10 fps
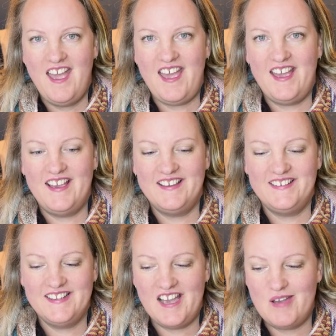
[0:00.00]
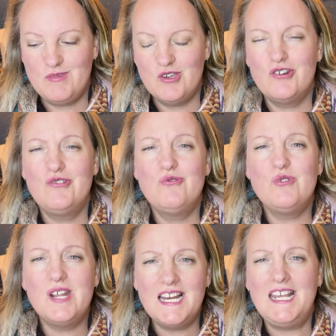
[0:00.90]
and you can
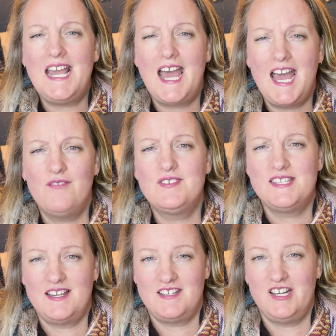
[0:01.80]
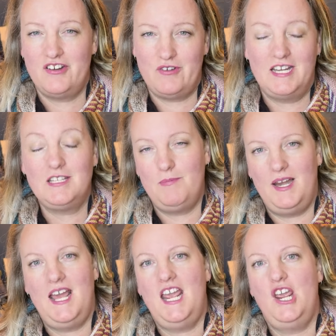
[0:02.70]
really have such a great
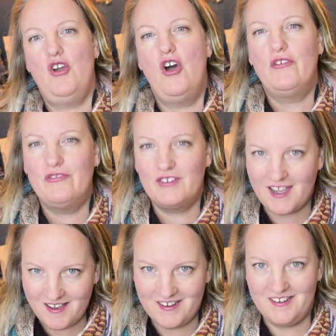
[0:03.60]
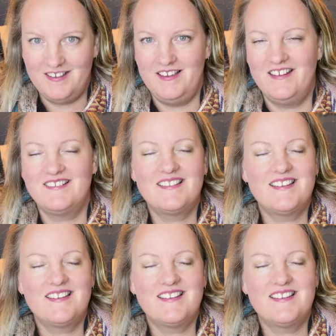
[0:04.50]
play of color and